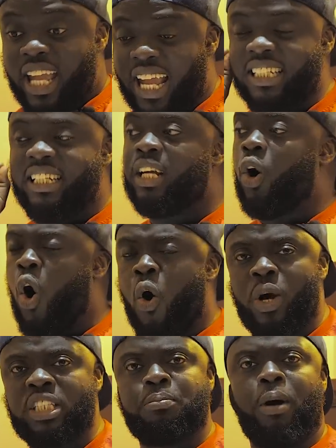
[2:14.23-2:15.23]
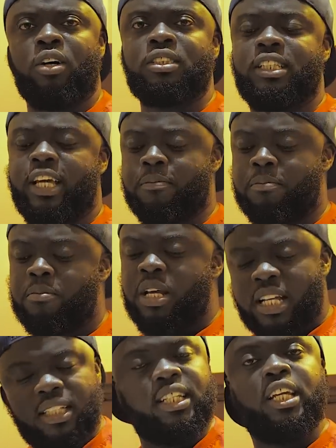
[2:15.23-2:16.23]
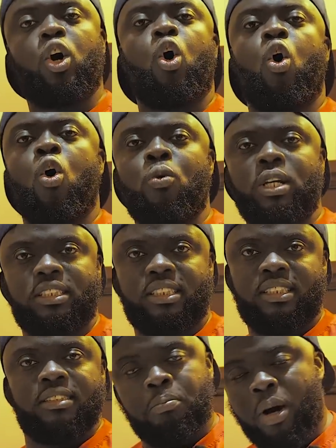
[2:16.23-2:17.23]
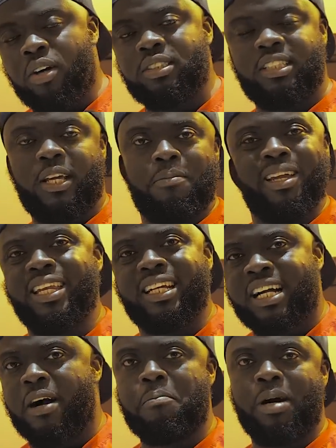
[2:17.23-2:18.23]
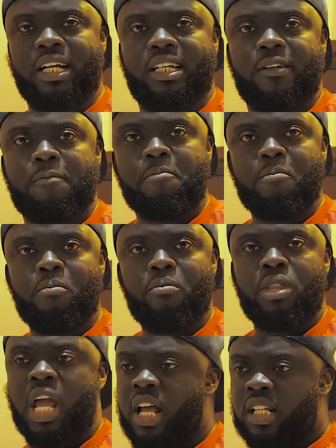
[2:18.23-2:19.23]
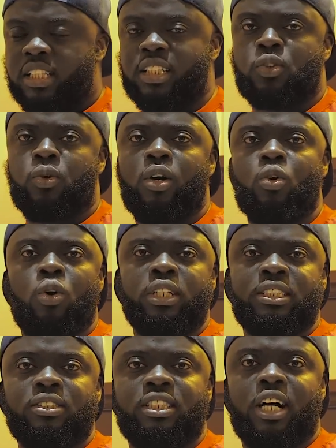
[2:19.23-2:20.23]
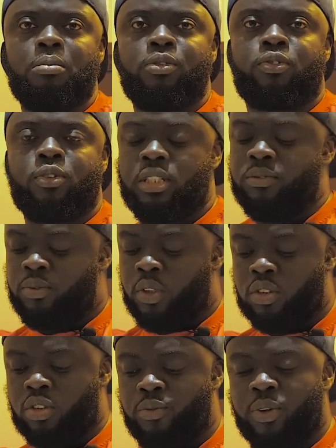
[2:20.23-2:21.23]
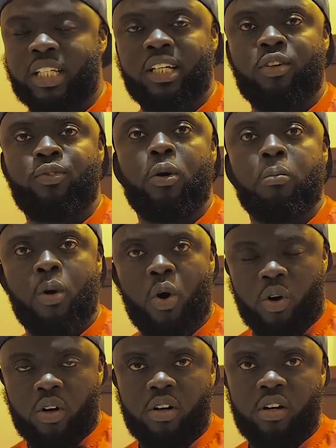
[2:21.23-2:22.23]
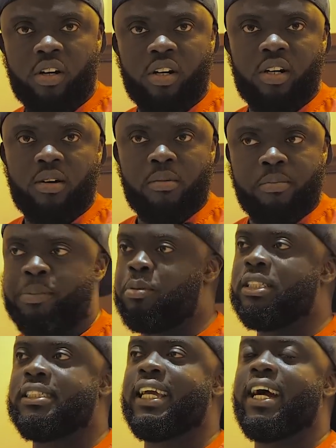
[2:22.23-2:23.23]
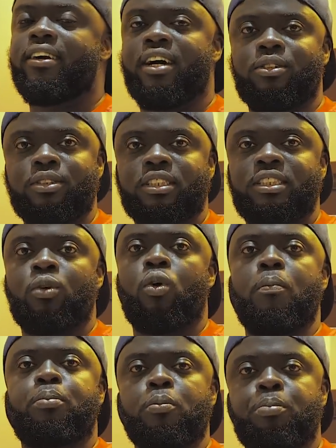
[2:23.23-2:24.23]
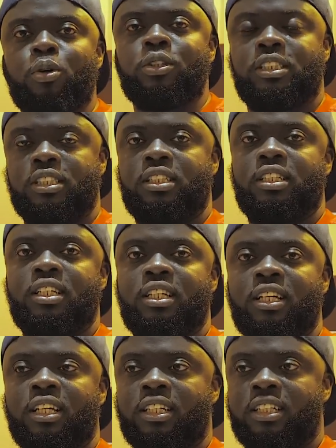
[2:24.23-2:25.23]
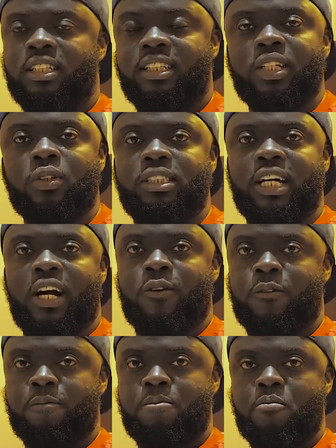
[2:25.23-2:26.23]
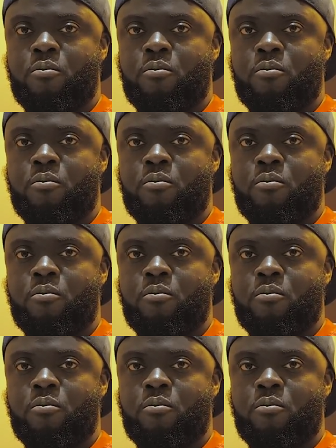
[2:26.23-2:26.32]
And they always bounce them. They always bounce them, and they come back. This one go kneel down in front of a girl for more. People there around, they won't propose. Kneel down.